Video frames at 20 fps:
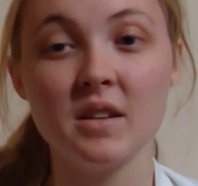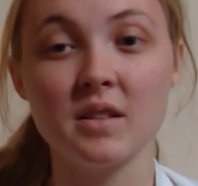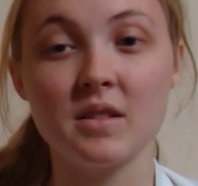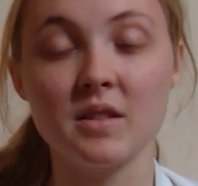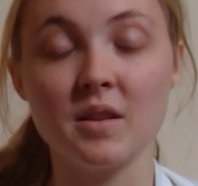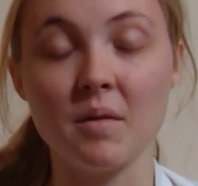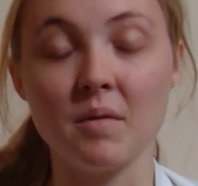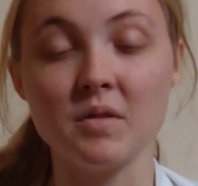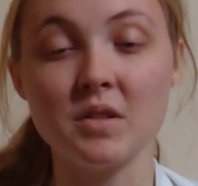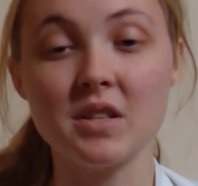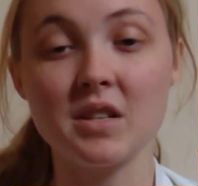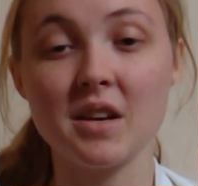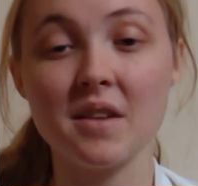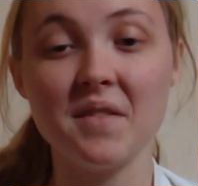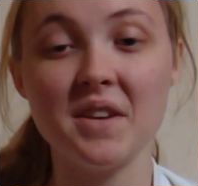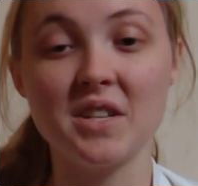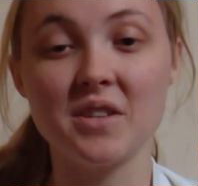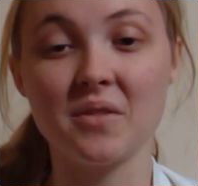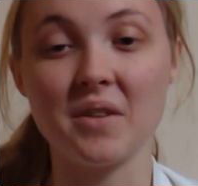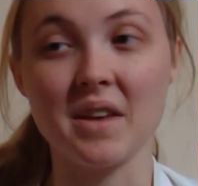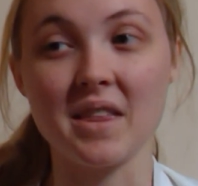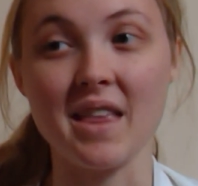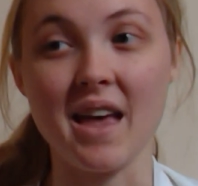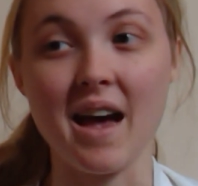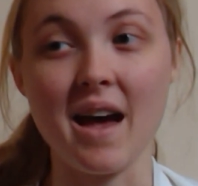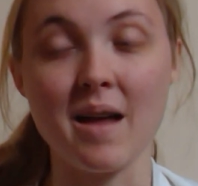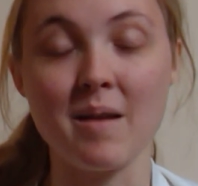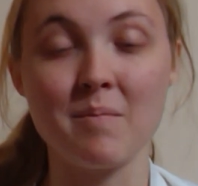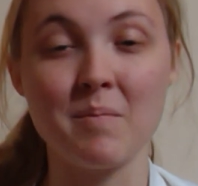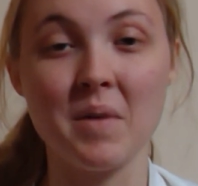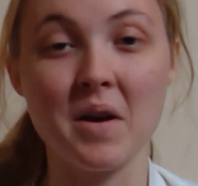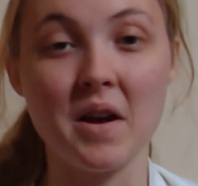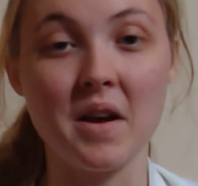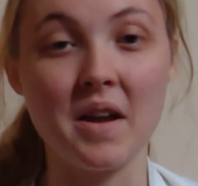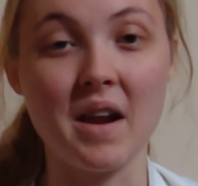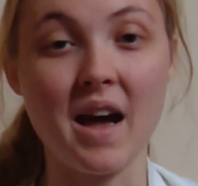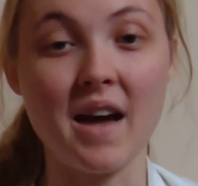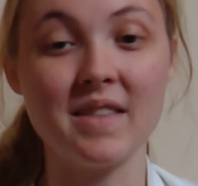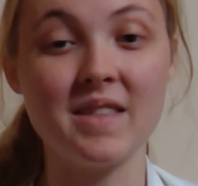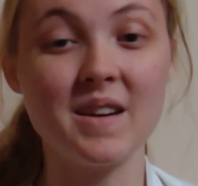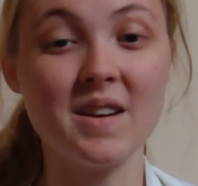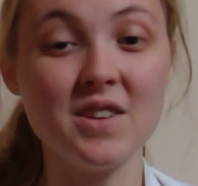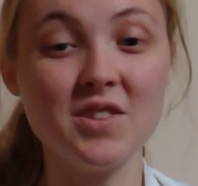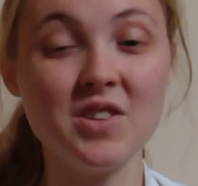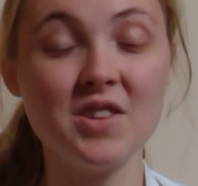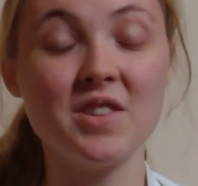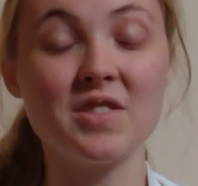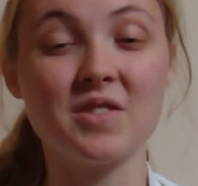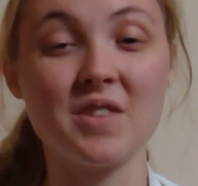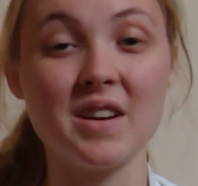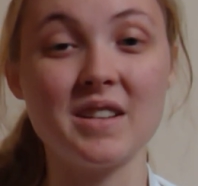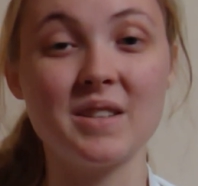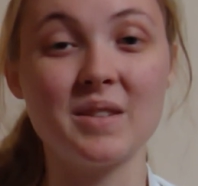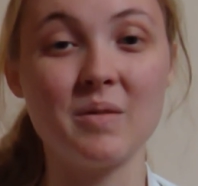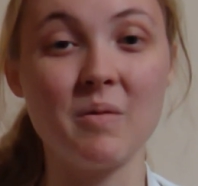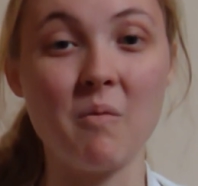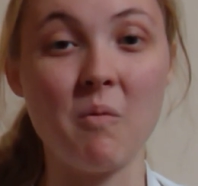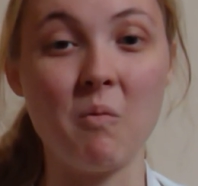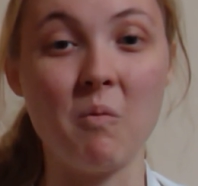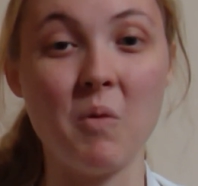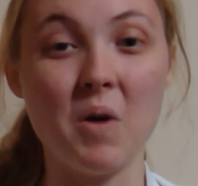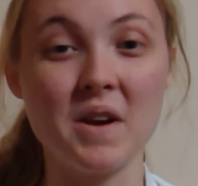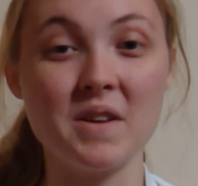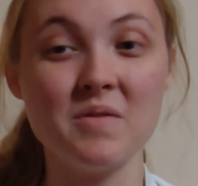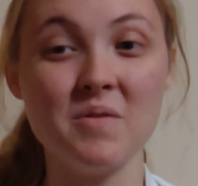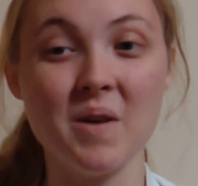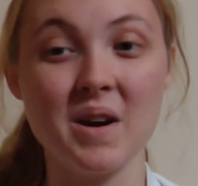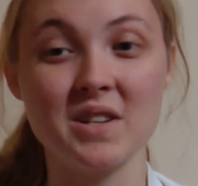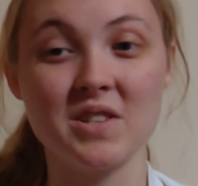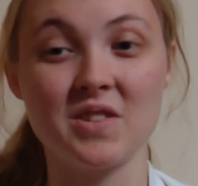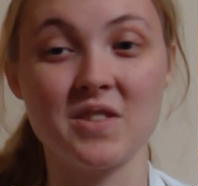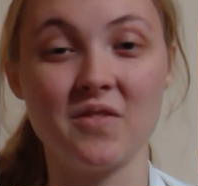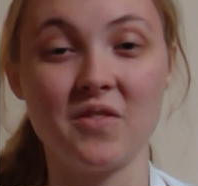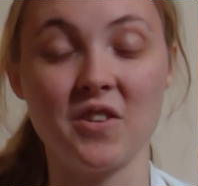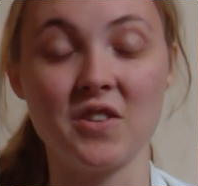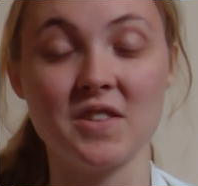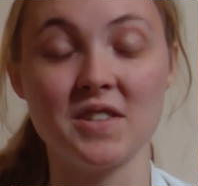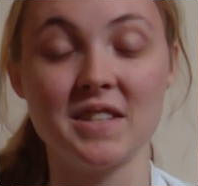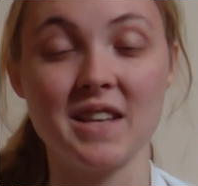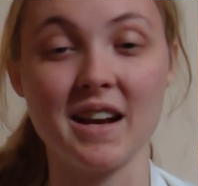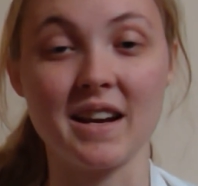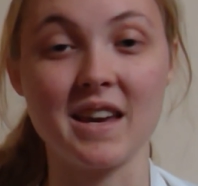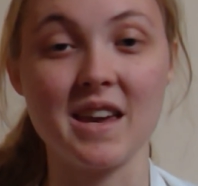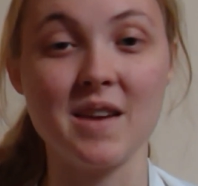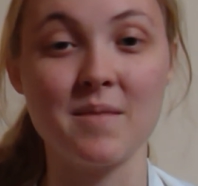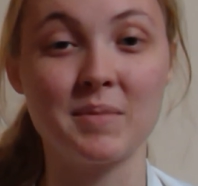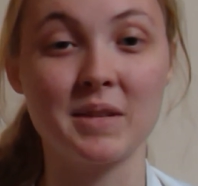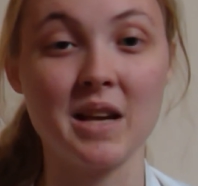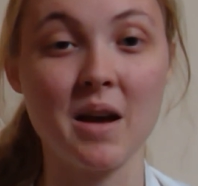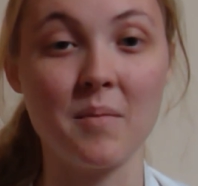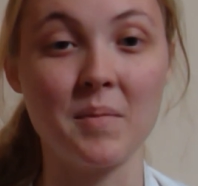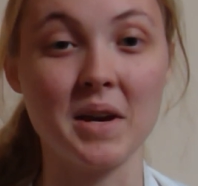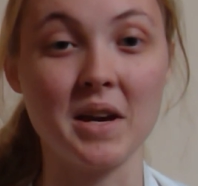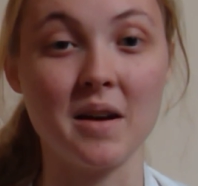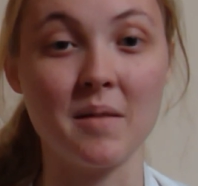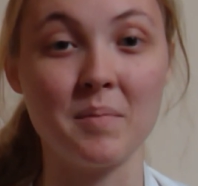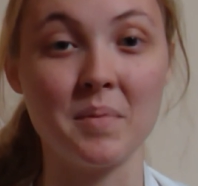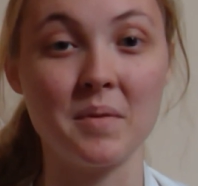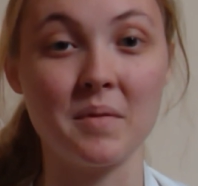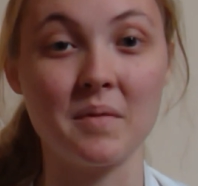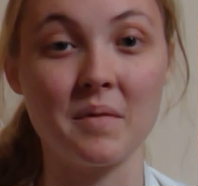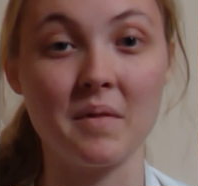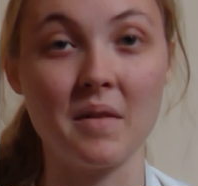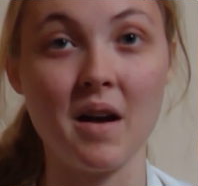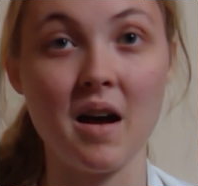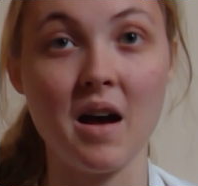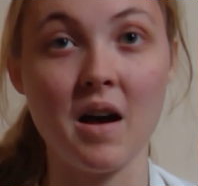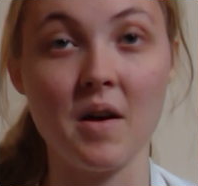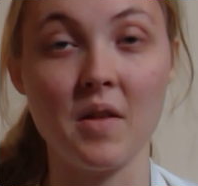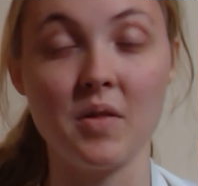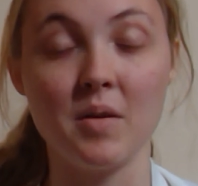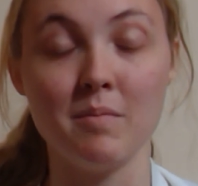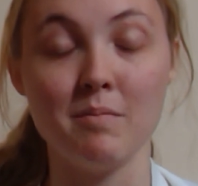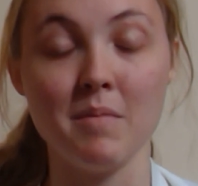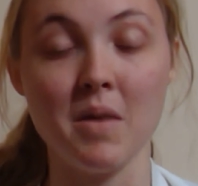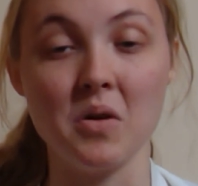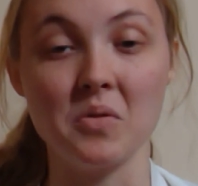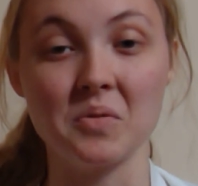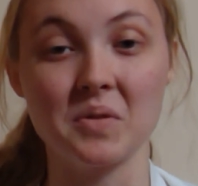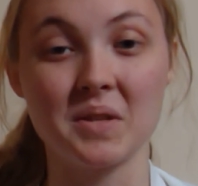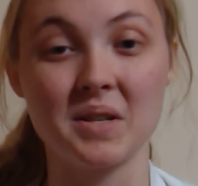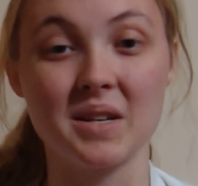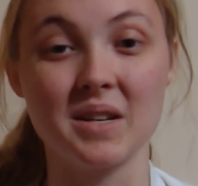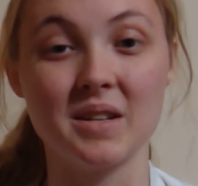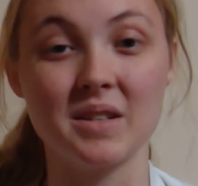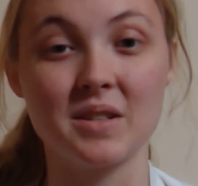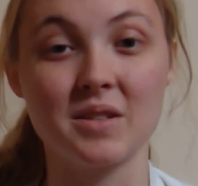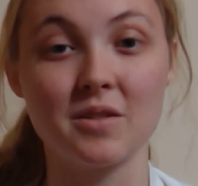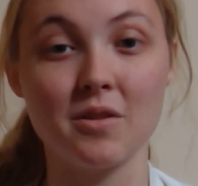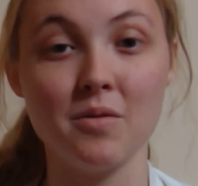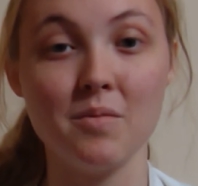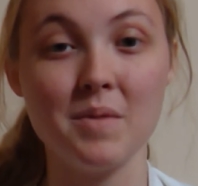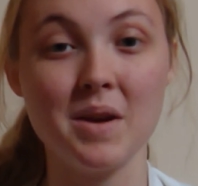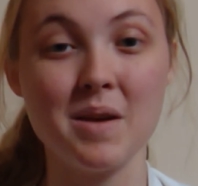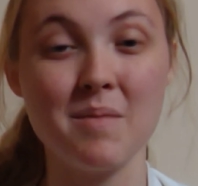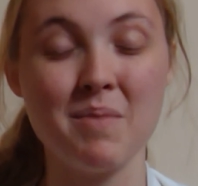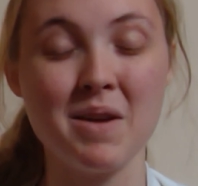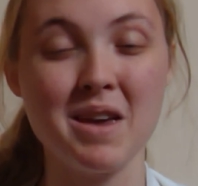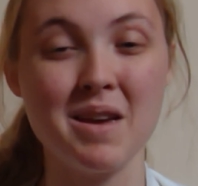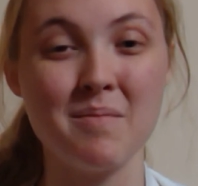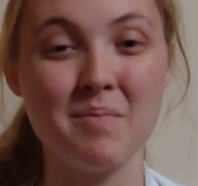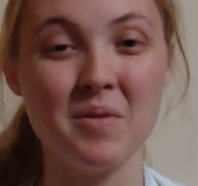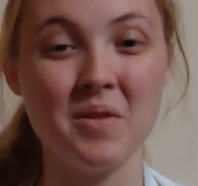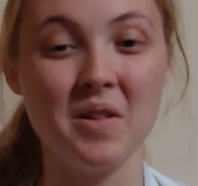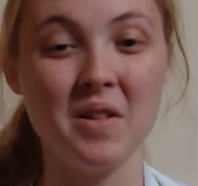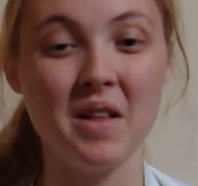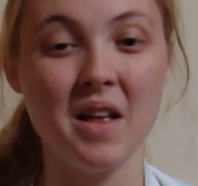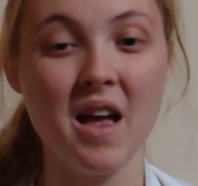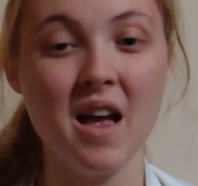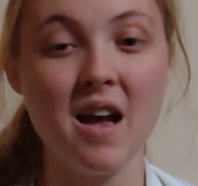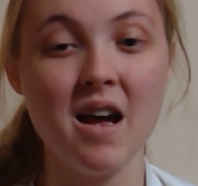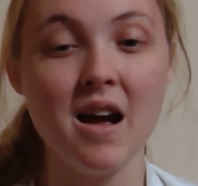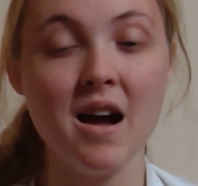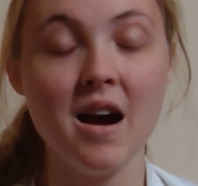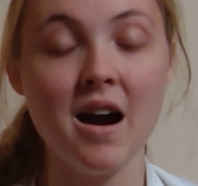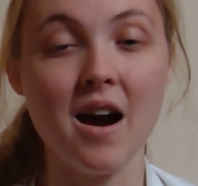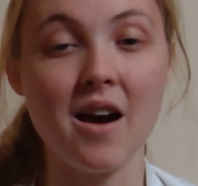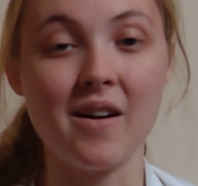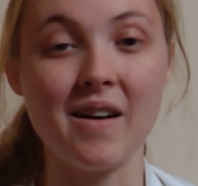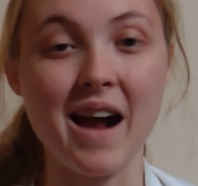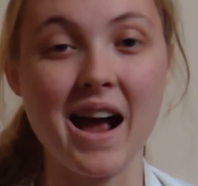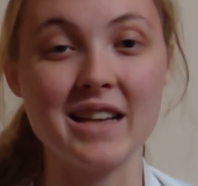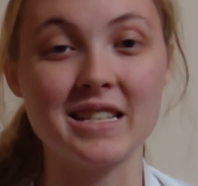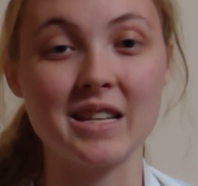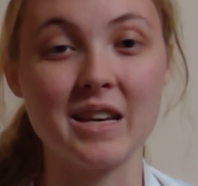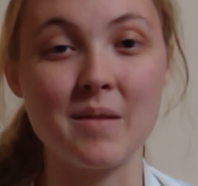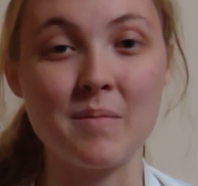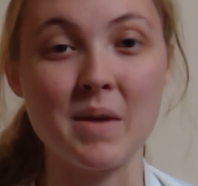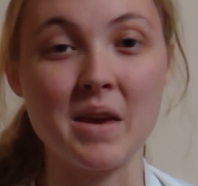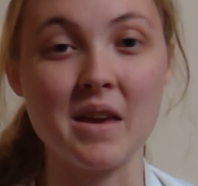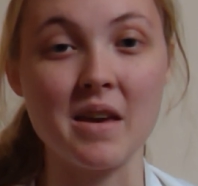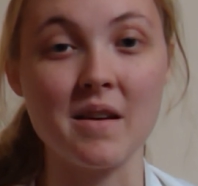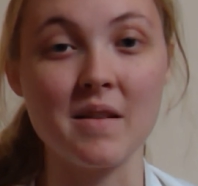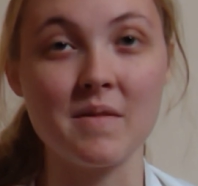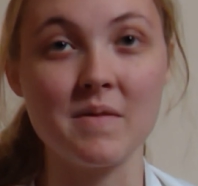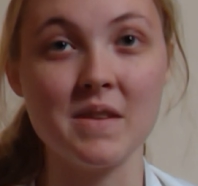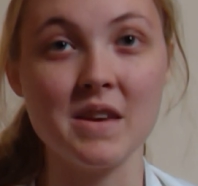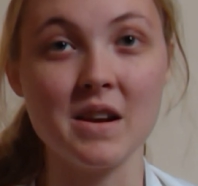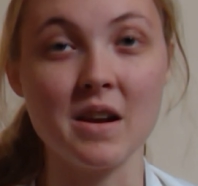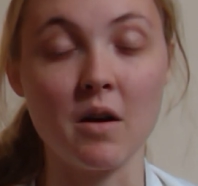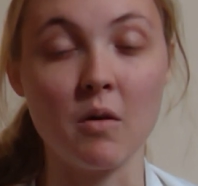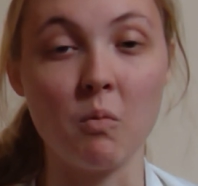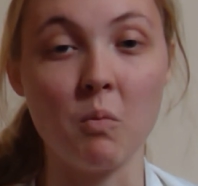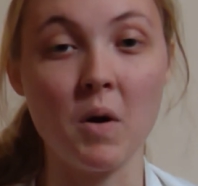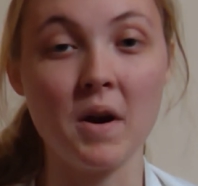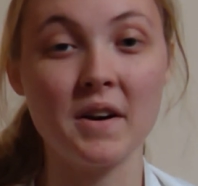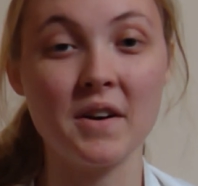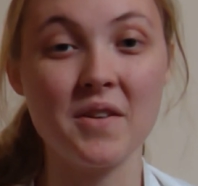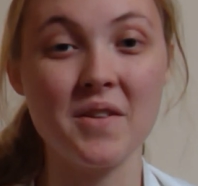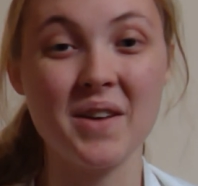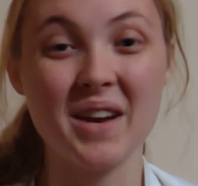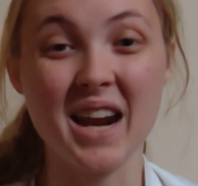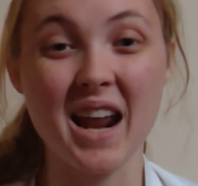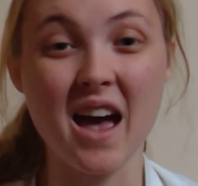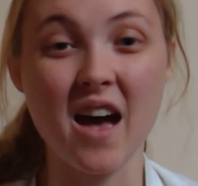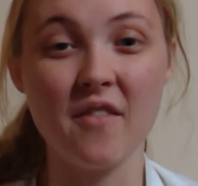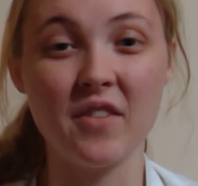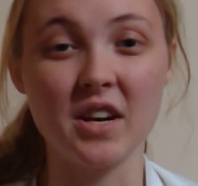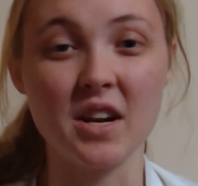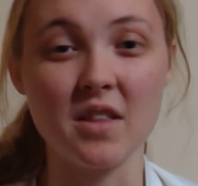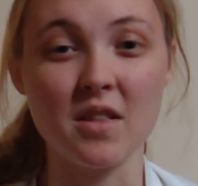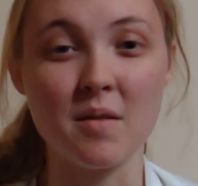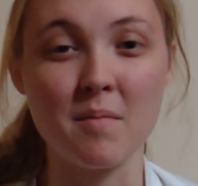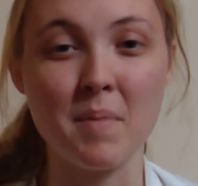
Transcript: So I'm just going to be doing that. But I think I should address one question first that keeps coming up the most, because so many people are asking me, when are you going to have another